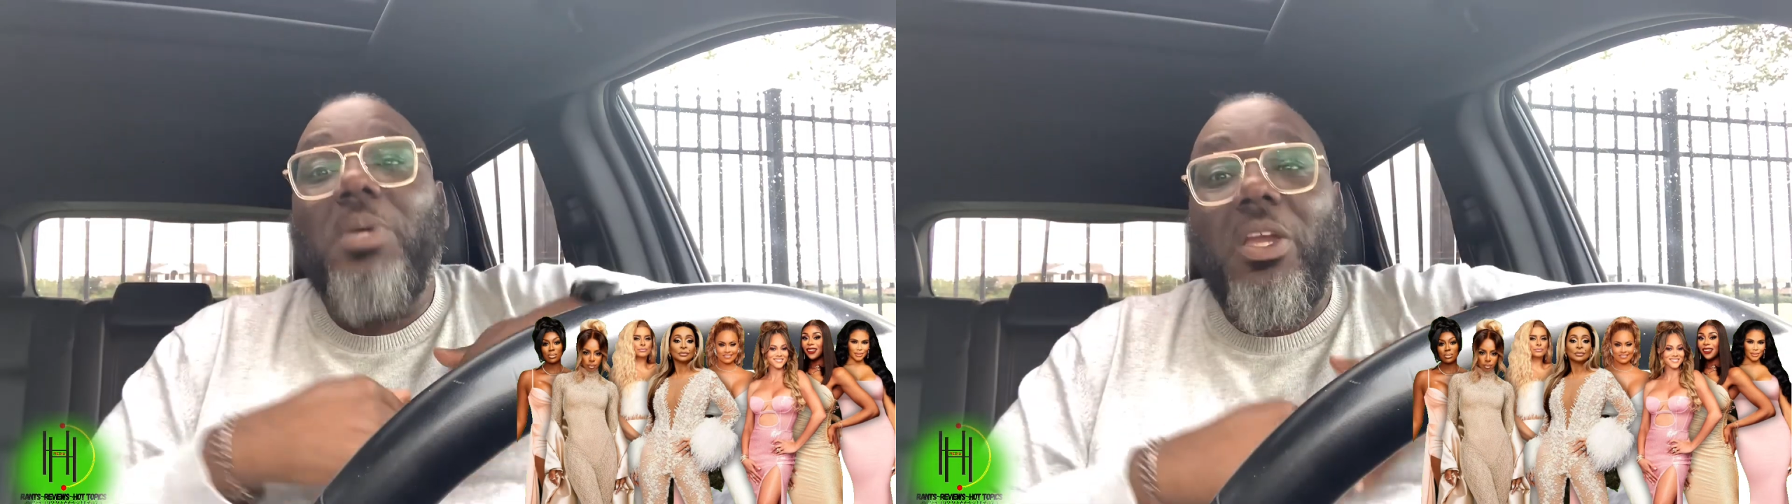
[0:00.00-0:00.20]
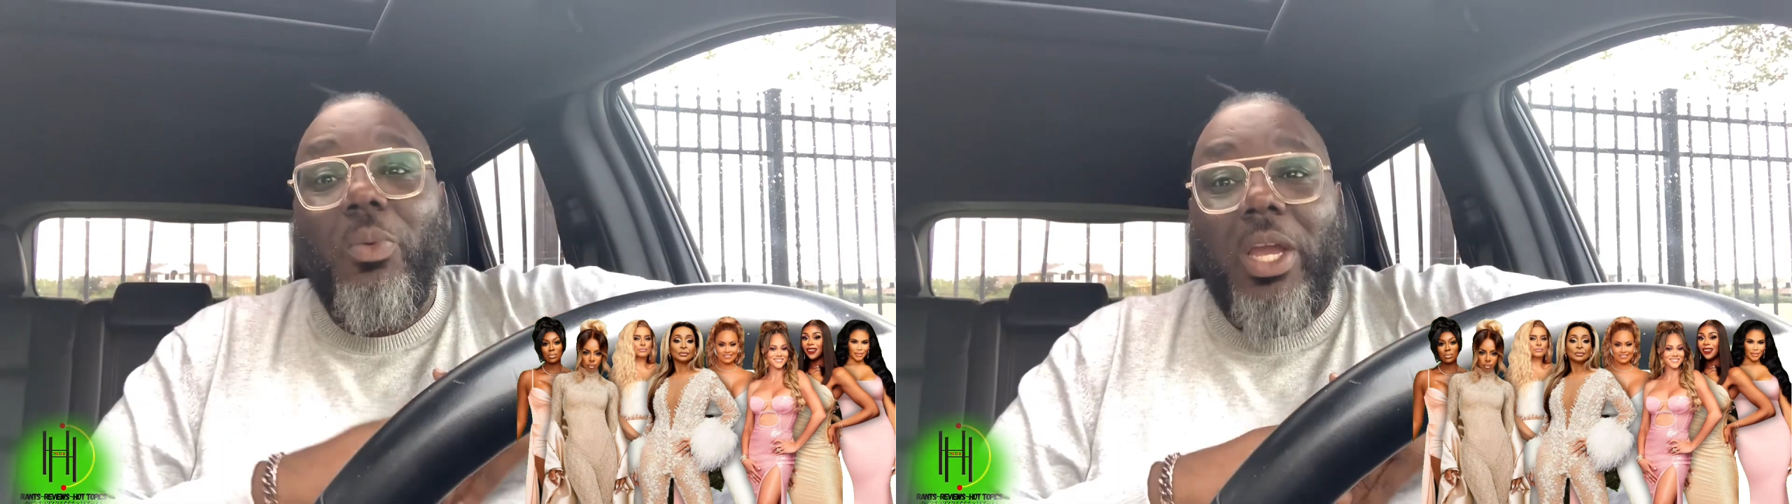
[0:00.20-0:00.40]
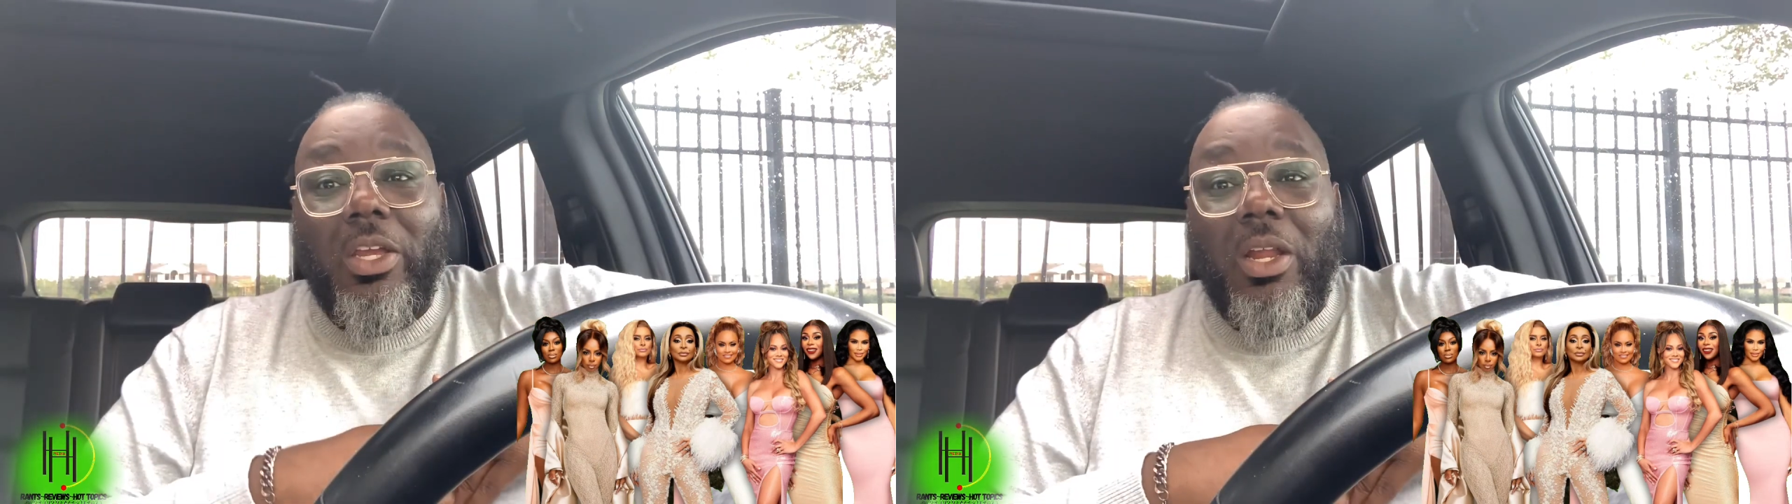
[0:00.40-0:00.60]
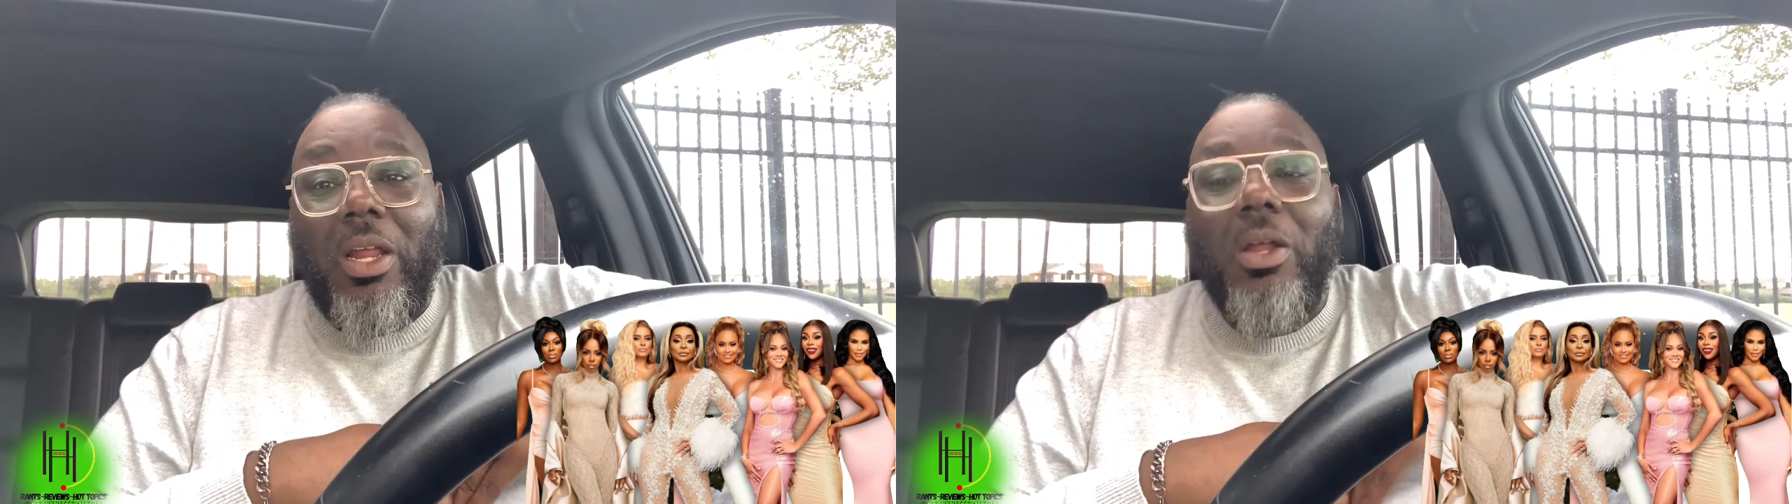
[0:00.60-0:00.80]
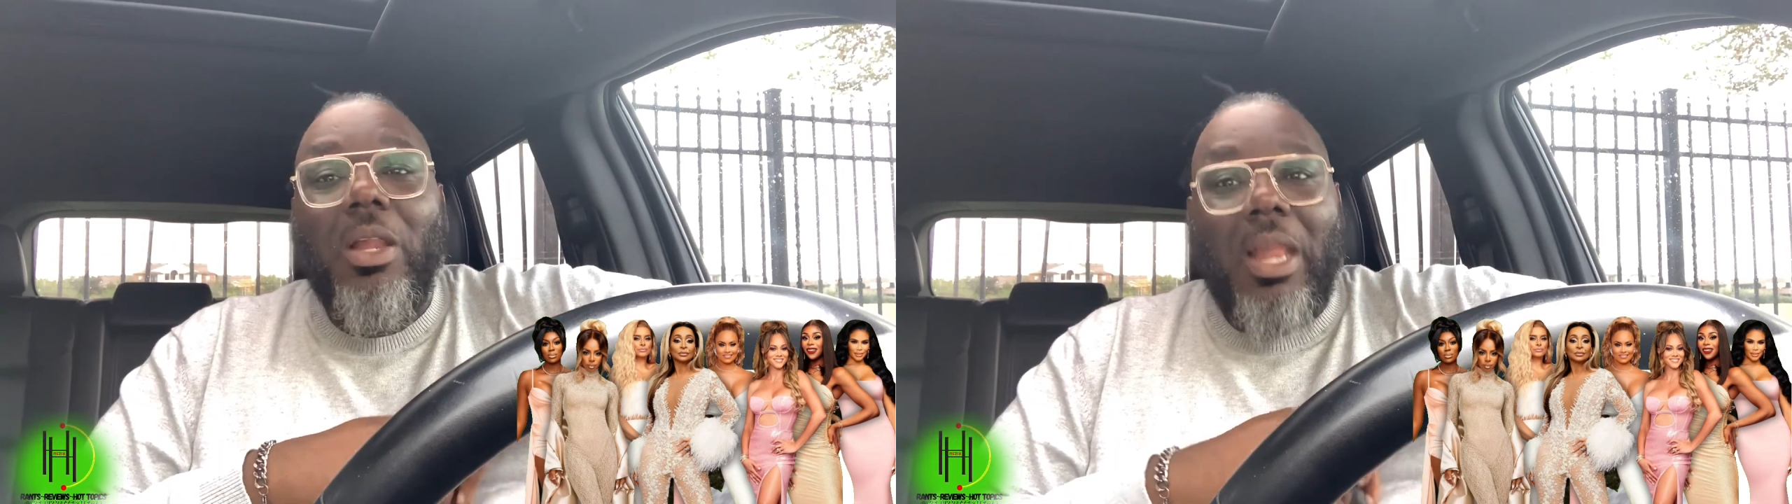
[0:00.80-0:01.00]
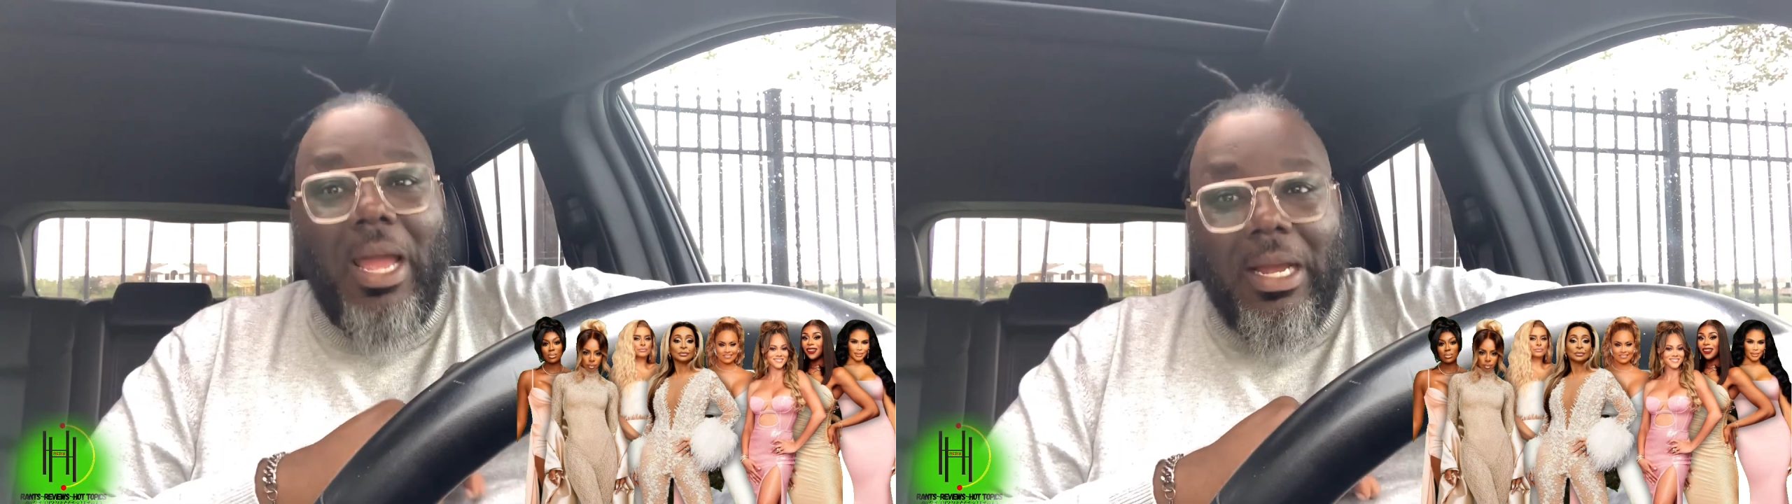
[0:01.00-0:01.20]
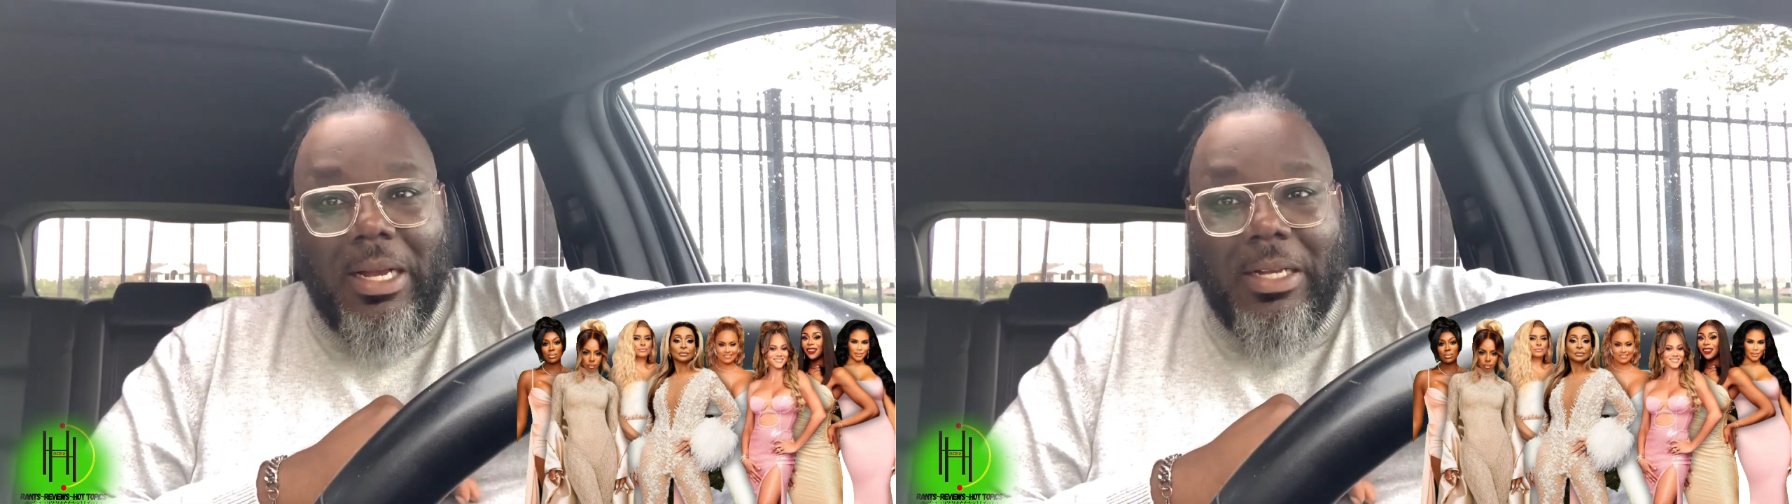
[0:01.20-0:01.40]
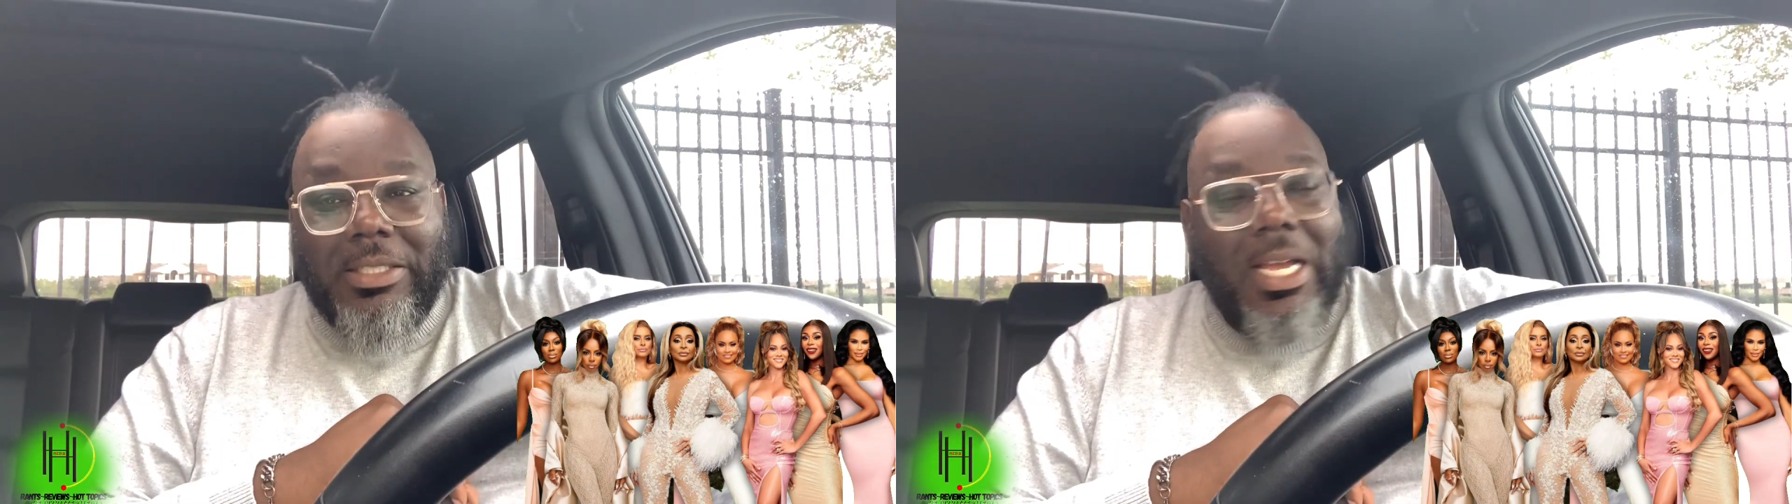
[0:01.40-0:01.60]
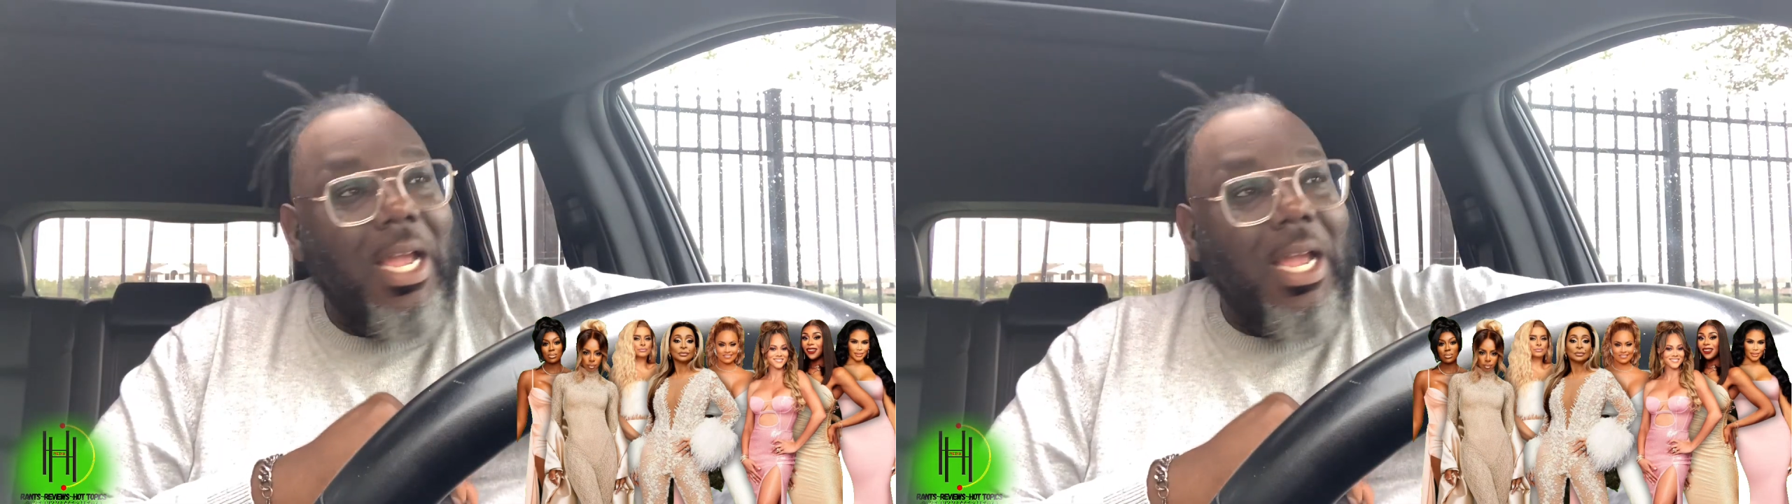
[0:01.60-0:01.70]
being regular like us.